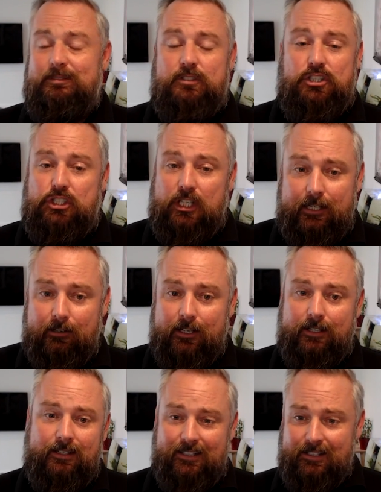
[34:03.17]
with
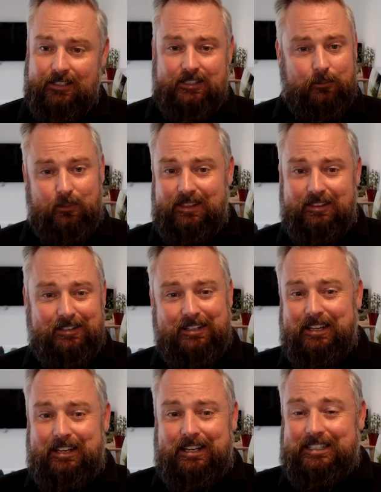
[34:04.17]
Jira. So when the
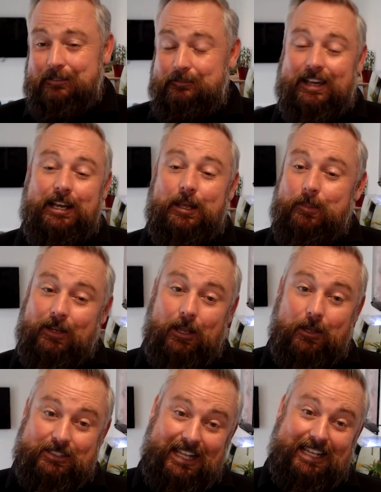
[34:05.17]
developer
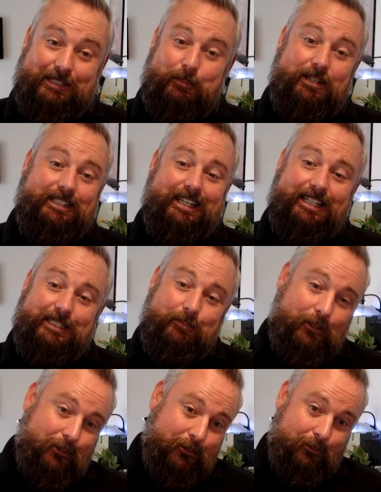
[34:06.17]
goes, that's my data
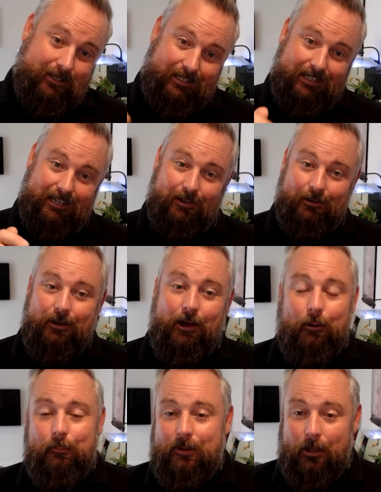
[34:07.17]
model,
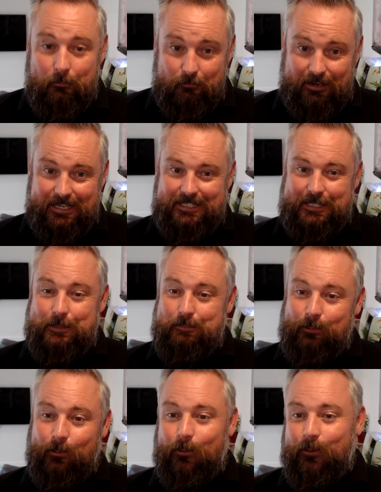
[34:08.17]
I'll go ready to
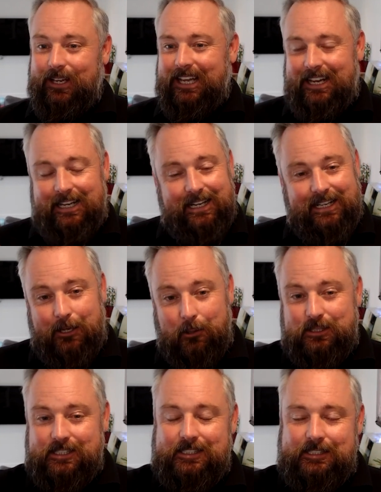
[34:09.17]
deploy, and it
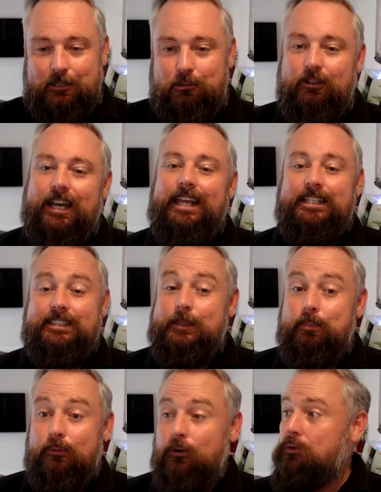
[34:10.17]
goes and creates an
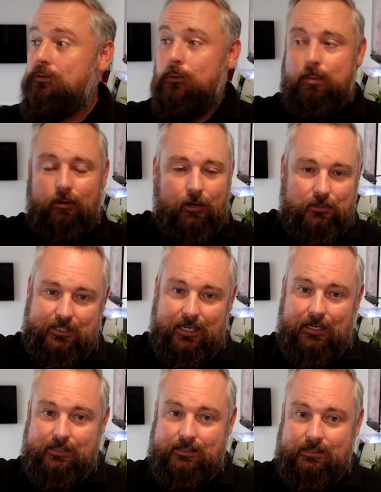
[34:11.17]
approval
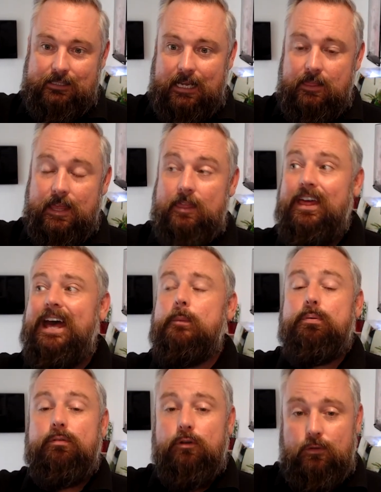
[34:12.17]
process. And then that
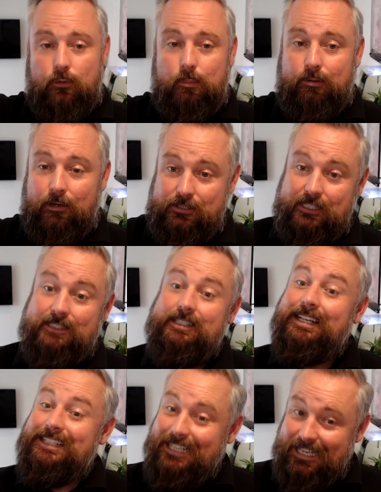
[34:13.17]
approval process
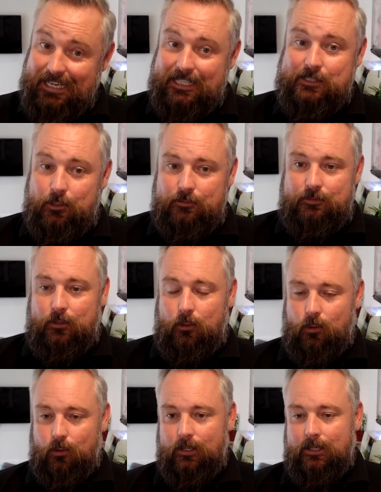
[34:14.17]
then kicks off
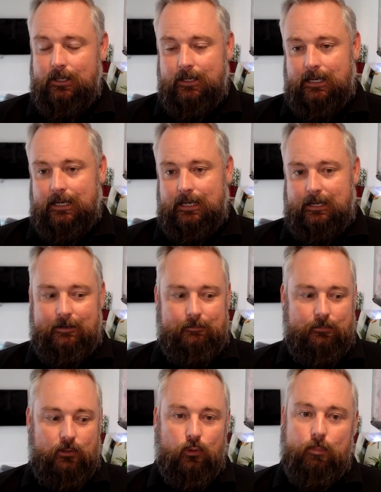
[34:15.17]
your
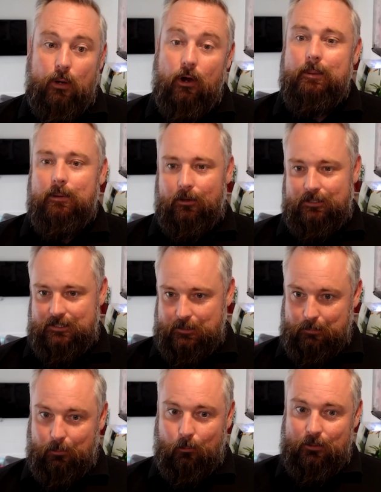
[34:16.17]
pipeline to
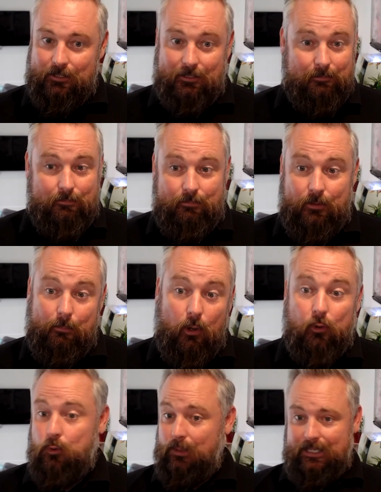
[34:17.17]
deploy the
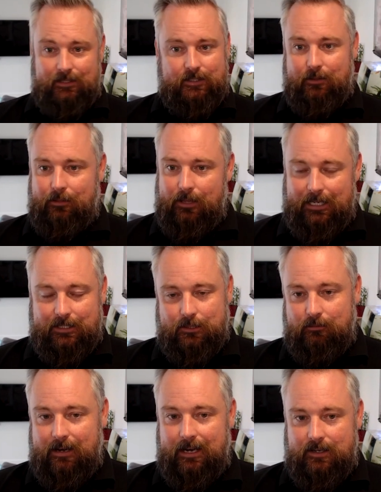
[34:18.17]
model
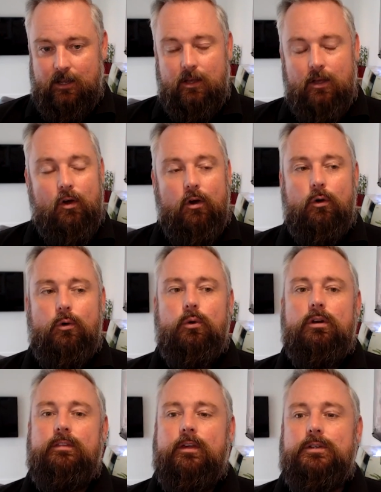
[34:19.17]
into Red.
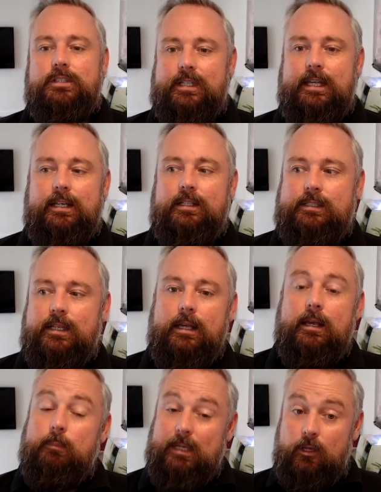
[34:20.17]
All of those things,
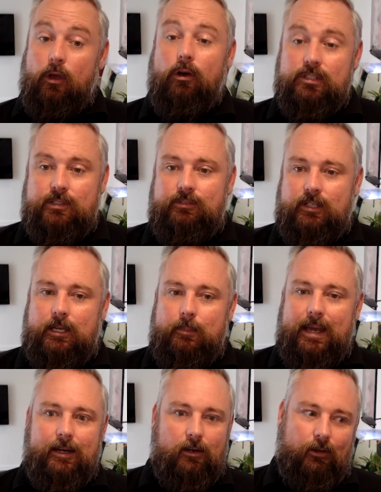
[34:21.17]
because of the
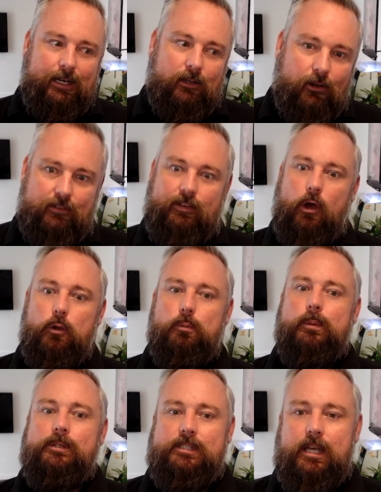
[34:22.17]
command line, it kind of
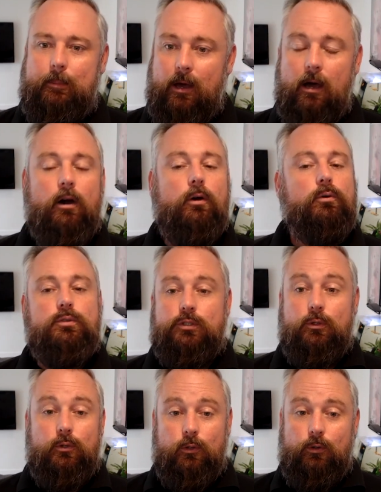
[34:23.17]
opens up a whole
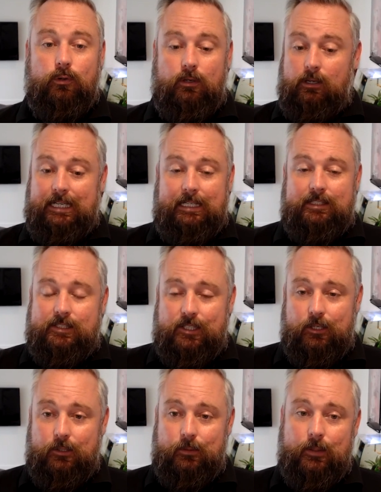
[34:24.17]
door
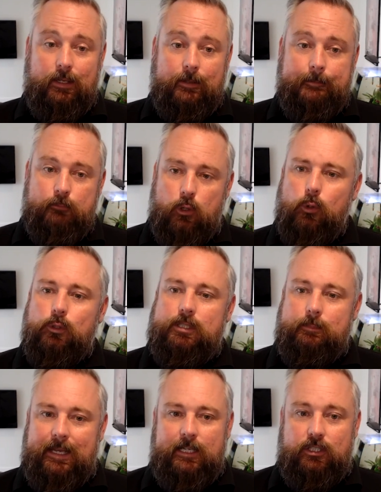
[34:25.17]
into
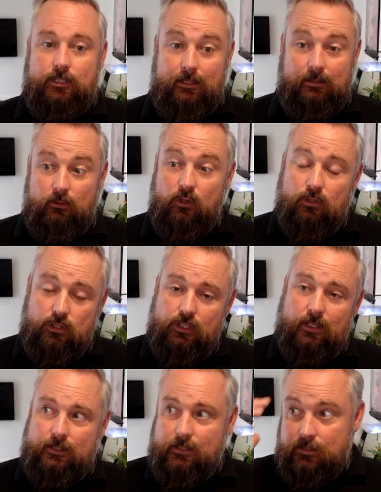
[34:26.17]
automation, not
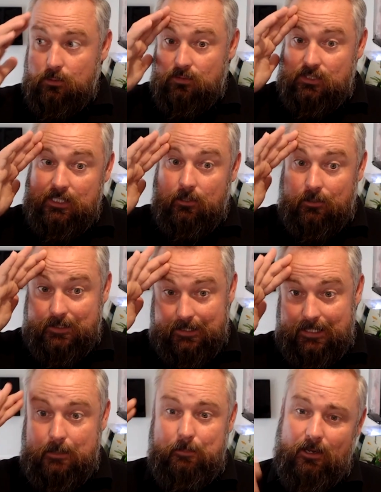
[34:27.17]
just sort of
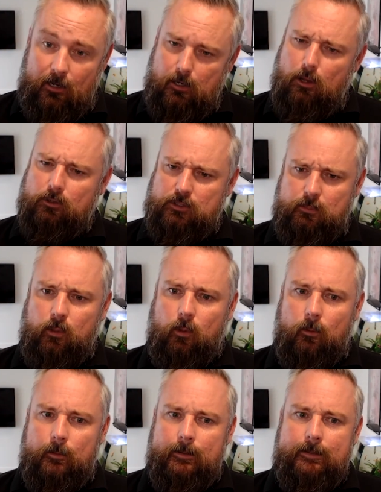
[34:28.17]
CI/CD, but lots
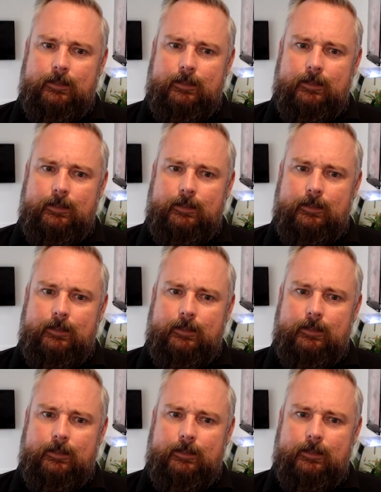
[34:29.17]
more.